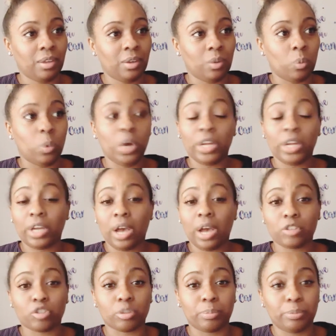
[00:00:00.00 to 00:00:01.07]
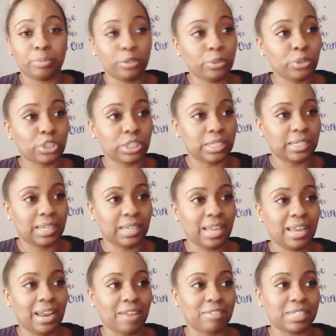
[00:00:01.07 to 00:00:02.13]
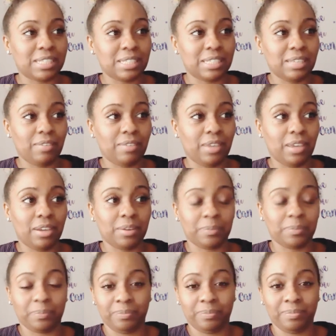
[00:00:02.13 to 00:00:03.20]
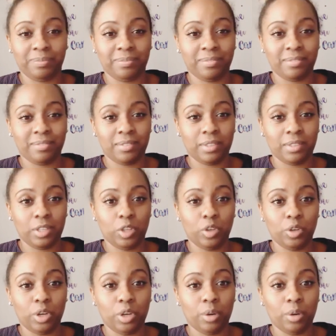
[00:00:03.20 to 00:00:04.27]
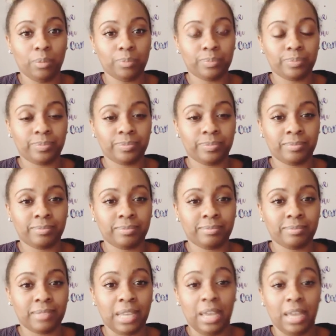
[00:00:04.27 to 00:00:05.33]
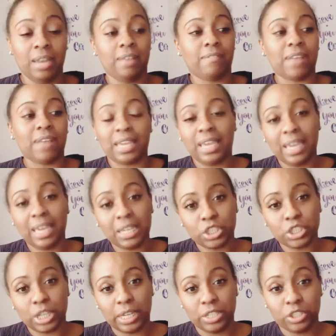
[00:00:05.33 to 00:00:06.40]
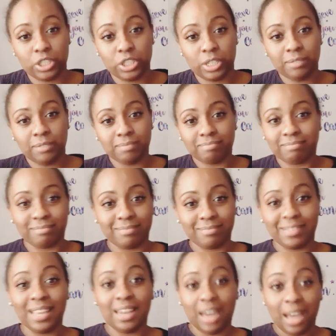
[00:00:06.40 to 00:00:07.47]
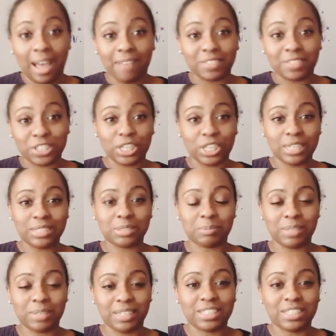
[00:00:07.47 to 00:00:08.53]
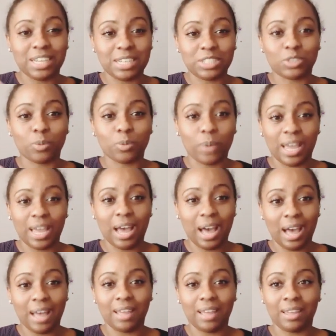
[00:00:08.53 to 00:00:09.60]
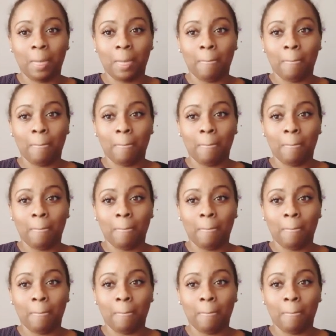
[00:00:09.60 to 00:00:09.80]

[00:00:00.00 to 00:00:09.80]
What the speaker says: What contribution can I receive here? You know? And if I can't change it, then I have to change me, change the way I